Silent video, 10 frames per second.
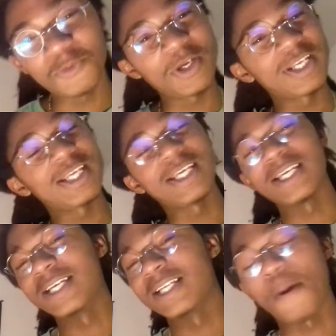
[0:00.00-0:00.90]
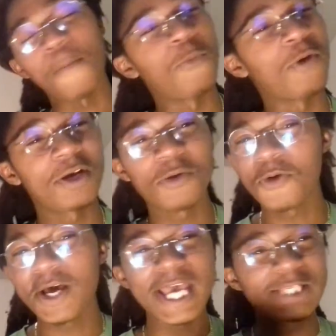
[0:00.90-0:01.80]
We need
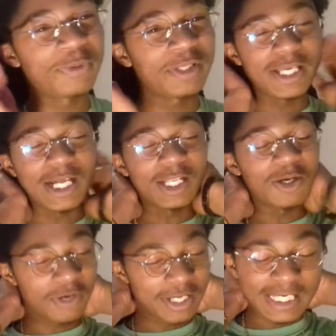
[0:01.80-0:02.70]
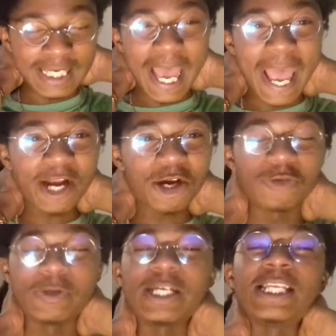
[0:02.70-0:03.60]
Runaways, we need Cloak and
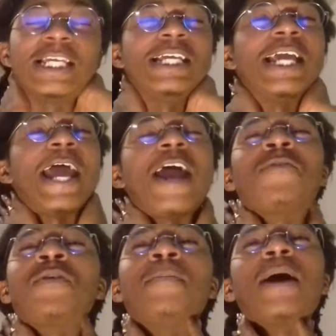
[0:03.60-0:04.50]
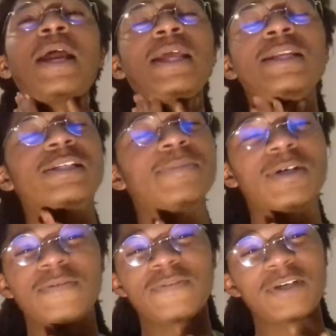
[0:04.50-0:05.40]
Dagger, we need everybody in this
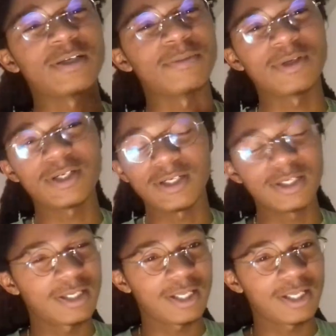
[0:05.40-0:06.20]
motherfucker, bruh.